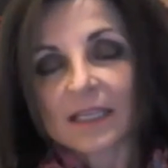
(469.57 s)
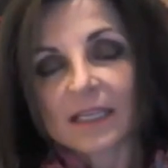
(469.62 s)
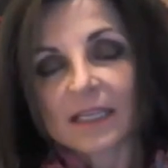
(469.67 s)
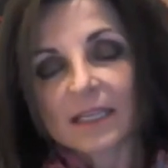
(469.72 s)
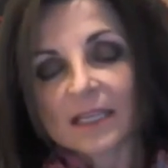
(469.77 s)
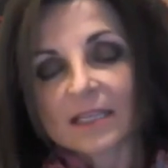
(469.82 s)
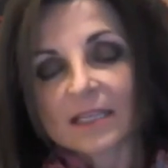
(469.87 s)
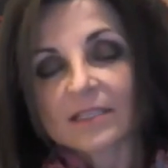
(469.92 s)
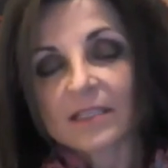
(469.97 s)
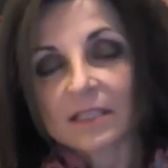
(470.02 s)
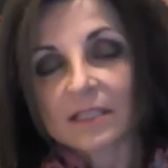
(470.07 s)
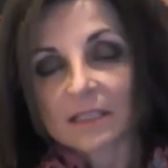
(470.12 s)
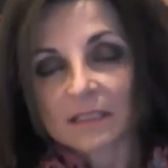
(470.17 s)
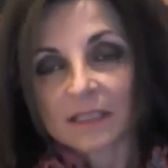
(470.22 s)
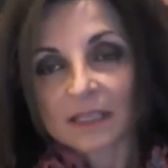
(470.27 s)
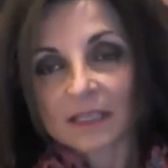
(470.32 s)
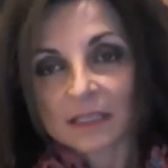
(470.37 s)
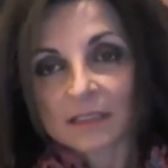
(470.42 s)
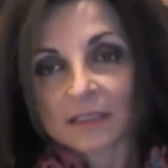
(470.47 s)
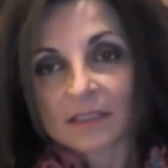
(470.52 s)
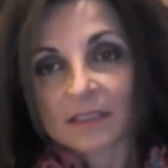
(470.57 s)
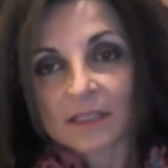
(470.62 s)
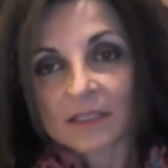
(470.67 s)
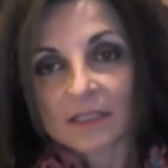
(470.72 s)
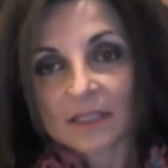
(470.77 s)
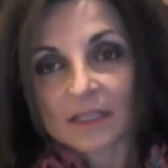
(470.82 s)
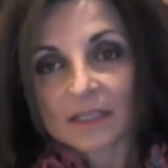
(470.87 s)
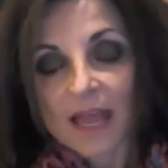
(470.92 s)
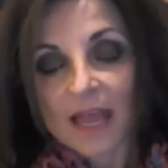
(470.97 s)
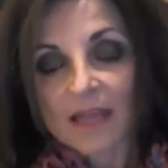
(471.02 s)
It is, in
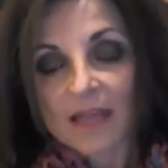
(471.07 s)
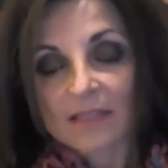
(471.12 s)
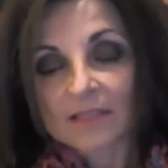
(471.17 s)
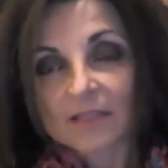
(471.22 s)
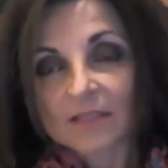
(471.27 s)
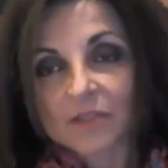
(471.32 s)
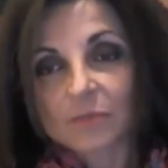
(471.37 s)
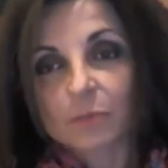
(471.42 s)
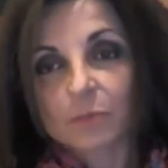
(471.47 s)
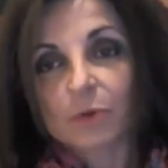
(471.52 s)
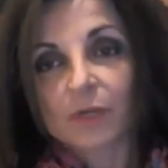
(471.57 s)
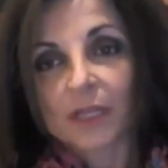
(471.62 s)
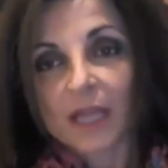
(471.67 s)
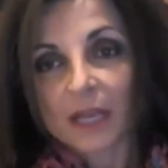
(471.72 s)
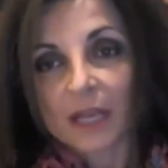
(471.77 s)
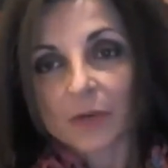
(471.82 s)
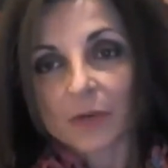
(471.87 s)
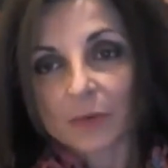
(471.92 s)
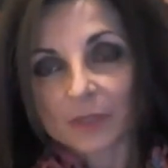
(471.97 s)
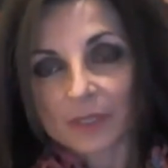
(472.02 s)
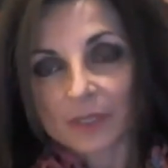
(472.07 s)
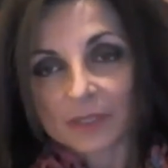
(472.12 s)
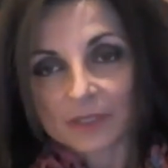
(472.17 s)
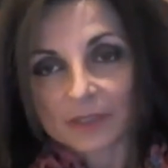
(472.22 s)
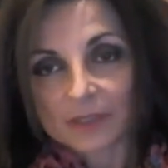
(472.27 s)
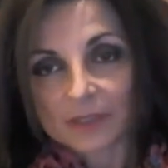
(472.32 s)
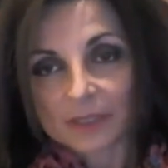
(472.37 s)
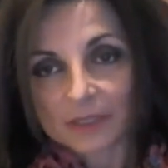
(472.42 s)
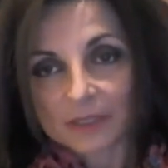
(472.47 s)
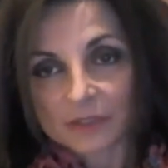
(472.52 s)
essence, putting equity
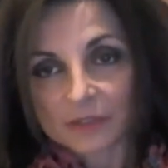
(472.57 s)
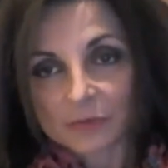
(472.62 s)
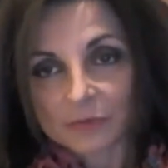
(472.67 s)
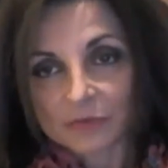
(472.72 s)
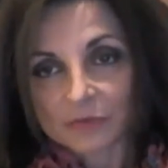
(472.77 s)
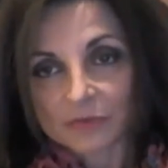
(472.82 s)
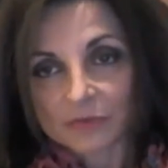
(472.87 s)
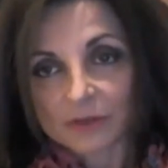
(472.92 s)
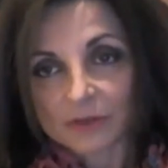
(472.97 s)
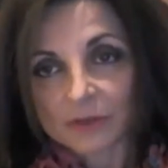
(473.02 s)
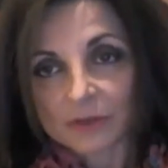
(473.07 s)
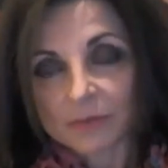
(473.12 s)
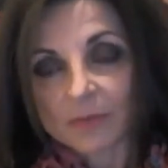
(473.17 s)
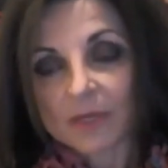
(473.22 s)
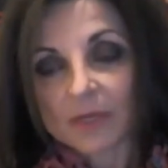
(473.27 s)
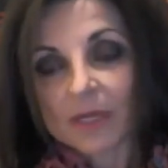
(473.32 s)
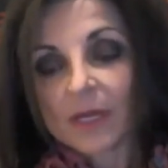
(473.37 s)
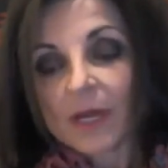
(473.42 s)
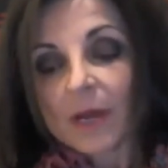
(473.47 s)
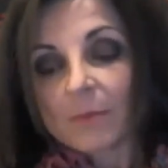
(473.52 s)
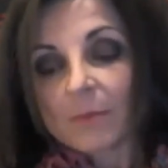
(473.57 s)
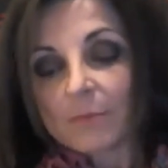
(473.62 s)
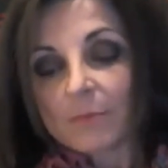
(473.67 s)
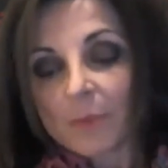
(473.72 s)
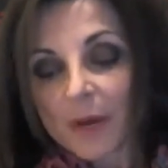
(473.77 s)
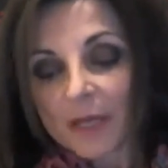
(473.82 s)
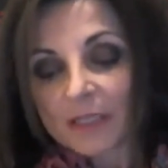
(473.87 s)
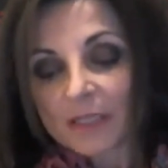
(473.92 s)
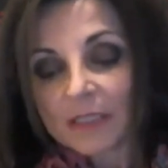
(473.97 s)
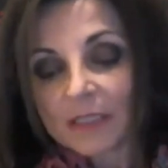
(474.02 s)
into a film.
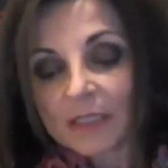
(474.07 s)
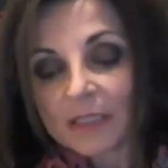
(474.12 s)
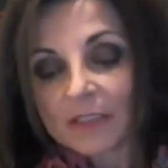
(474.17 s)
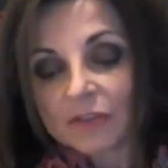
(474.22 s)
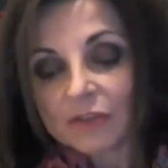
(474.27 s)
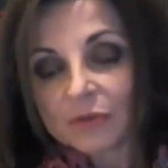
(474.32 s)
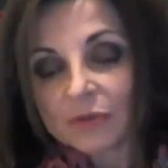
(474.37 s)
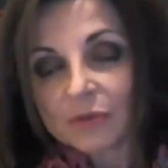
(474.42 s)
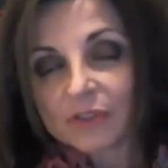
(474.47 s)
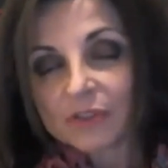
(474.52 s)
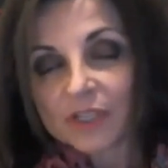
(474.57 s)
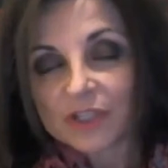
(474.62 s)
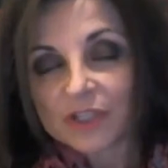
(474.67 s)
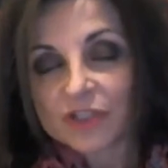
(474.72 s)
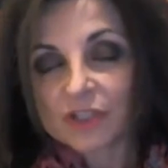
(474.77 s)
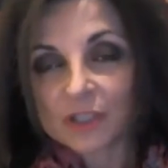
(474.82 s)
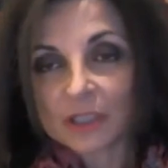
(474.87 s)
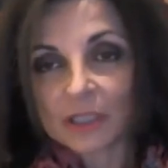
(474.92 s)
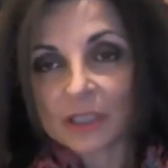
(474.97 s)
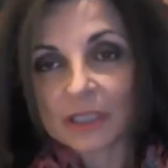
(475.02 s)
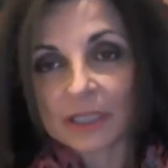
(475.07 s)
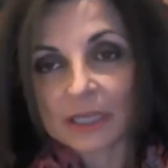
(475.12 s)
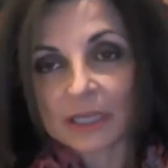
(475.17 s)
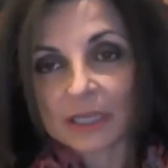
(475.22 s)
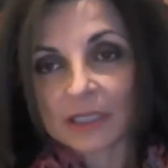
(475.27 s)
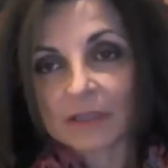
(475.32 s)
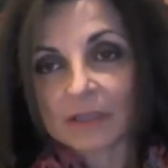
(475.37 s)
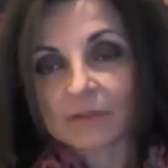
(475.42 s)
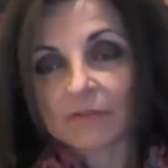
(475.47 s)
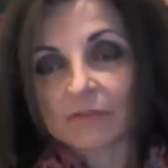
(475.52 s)
But
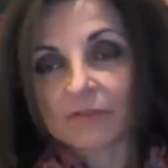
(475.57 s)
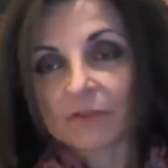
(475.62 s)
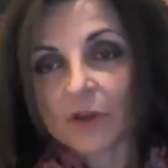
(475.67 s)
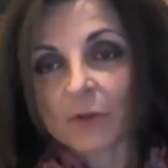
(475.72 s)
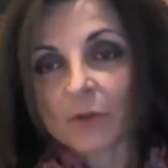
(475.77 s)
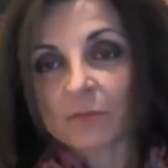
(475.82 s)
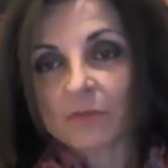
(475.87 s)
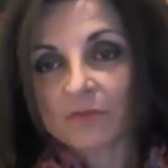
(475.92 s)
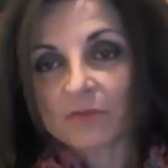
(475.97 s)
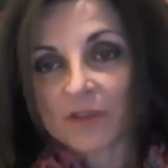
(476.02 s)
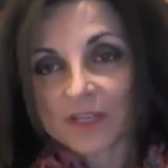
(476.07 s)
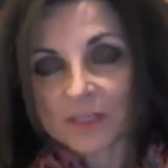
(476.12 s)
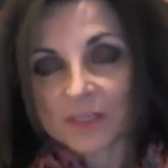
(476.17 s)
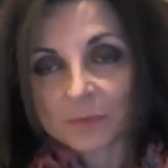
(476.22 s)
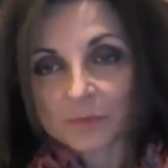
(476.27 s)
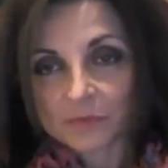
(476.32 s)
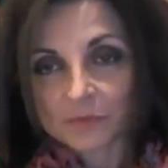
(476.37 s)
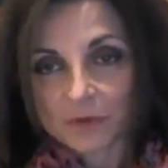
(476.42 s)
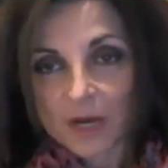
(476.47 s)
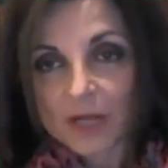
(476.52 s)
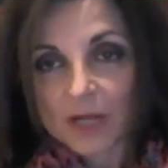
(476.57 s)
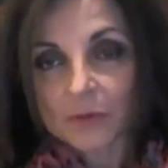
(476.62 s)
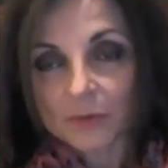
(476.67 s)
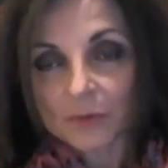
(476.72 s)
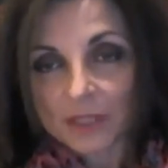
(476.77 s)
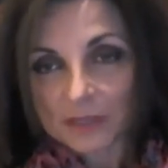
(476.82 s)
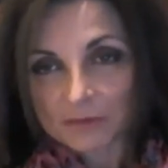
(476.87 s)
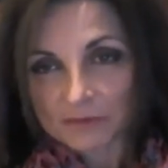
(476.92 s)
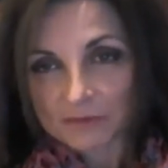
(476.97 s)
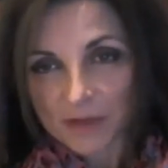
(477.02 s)
traditionally, film investment for
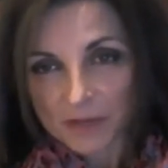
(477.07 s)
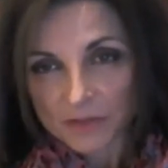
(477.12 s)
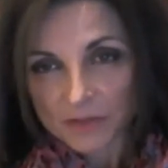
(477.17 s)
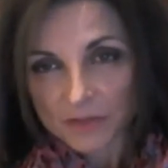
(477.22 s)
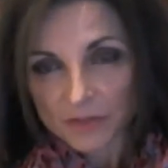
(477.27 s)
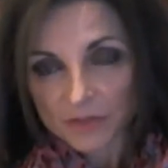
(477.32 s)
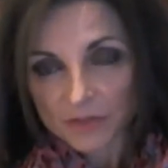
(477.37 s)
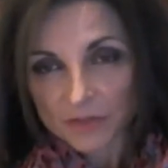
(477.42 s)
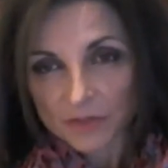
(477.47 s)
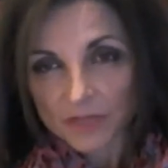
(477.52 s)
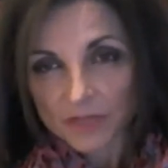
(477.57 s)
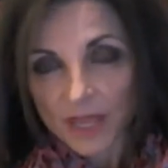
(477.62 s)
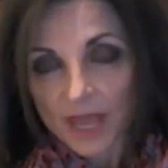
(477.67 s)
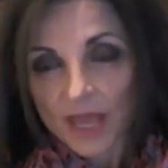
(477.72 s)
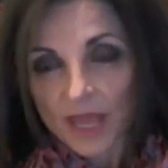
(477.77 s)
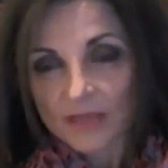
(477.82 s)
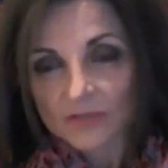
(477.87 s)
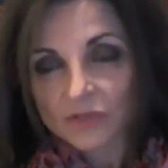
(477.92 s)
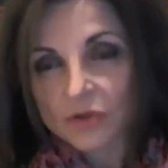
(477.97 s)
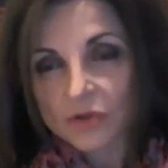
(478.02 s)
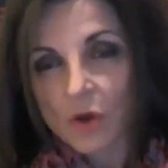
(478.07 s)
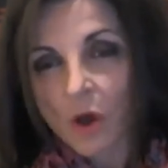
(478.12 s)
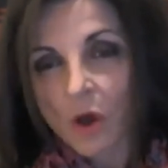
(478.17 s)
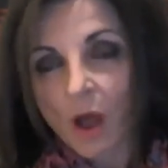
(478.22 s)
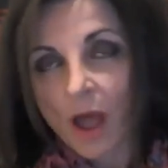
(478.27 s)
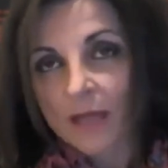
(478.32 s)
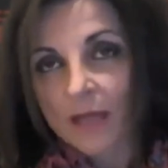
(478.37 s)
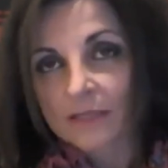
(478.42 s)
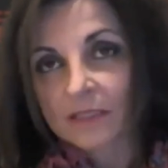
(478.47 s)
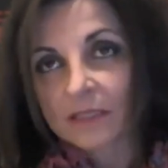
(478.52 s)
equity investors has
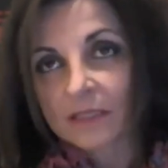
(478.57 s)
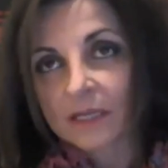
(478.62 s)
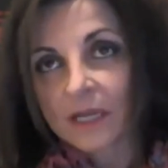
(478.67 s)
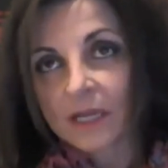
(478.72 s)
not